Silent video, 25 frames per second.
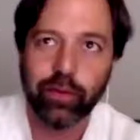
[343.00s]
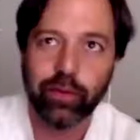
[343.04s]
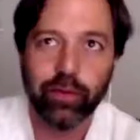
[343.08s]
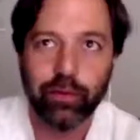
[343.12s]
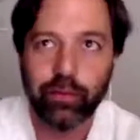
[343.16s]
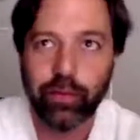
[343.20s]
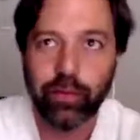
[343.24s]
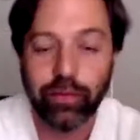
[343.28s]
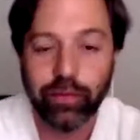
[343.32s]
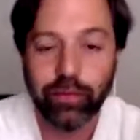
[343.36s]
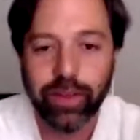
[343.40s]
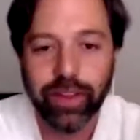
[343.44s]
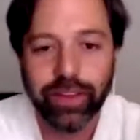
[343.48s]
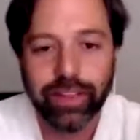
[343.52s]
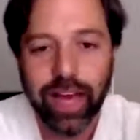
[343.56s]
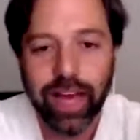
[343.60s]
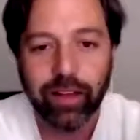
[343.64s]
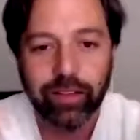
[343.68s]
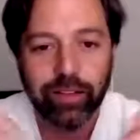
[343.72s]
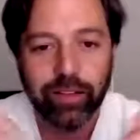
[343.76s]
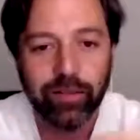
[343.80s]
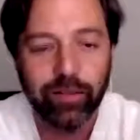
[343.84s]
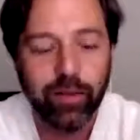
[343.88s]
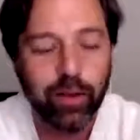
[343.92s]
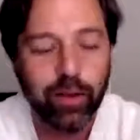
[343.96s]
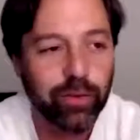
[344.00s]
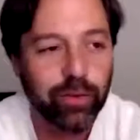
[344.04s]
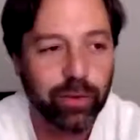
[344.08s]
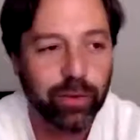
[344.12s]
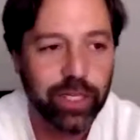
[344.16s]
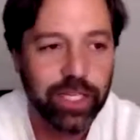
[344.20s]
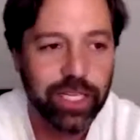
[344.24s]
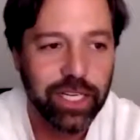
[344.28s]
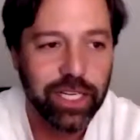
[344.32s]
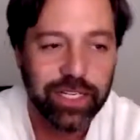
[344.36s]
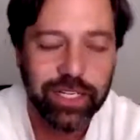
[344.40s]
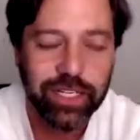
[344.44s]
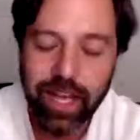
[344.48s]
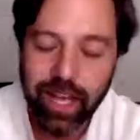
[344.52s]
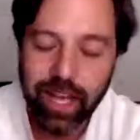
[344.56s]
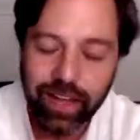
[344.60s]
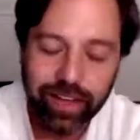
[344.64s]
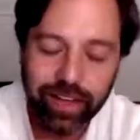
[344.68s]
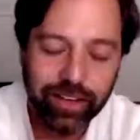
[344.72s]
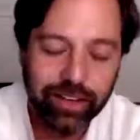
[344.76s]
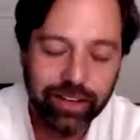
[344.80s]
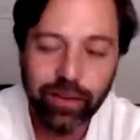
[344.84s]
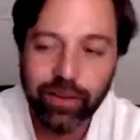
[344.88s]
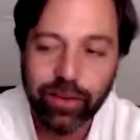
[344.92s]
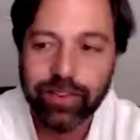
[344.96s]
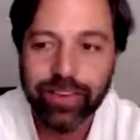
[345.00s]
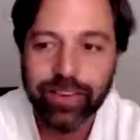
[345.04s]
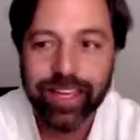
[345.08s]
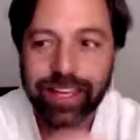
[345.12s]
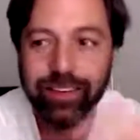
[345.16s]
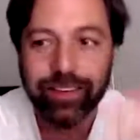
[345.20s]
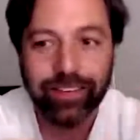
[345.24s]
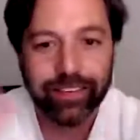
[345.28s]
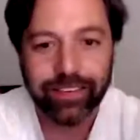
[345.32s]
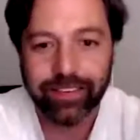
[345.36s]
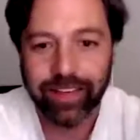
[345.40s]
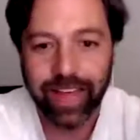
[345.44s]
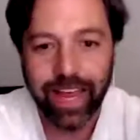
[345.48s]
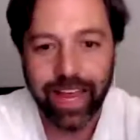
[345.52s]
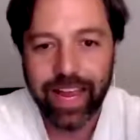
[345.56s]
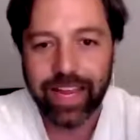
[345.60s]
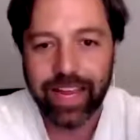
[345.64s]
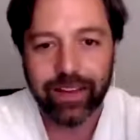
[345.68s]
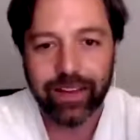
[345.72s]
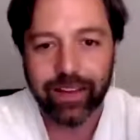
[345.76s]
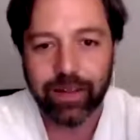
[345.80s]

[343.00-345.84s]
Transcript: 50,000 views, which is just insane.